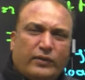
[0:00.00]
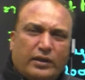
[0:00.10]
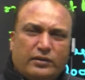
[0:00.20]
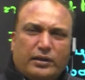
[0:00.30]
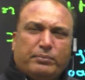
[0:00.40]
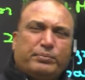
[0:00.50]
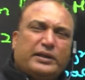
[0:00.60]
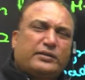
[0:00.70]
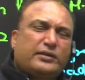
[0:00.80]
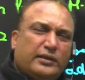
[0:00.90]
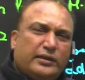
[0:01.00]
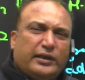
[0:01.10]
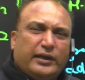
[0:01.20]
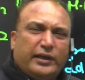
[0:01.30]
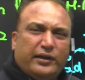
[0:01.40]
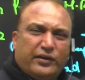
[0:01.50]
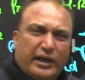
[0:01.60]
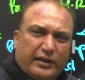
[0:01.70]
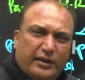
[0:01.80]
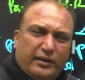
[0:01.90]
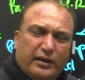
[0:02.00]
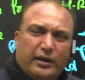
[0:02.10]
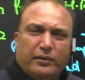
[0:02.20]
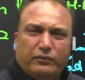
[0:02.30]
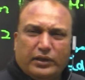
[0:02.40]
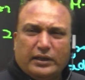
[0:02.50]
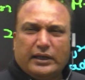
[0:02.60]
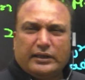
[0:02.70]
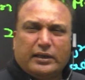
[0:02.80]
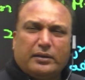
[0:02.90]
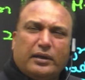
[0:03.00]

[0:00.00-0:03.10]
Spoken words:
some person, they interact with other